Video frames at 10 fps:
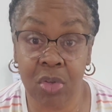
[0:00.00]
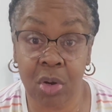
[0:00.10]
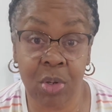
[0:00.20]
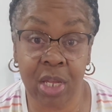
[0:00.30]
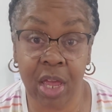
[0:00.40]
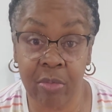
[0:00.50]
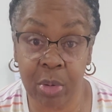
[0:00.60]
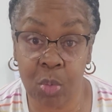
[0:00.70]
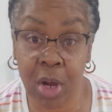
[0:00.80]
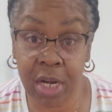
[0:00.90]
It only gave me
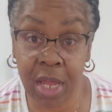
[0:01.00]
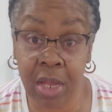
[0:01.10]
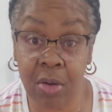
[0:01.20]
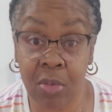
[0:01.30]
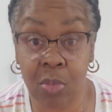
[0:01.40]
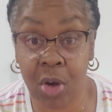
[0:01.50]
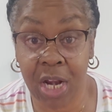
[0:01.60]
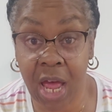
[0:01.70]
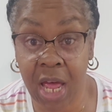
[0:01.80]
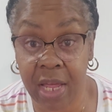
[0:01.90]
one L and one
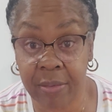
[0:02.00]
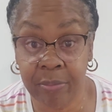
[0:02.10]
I.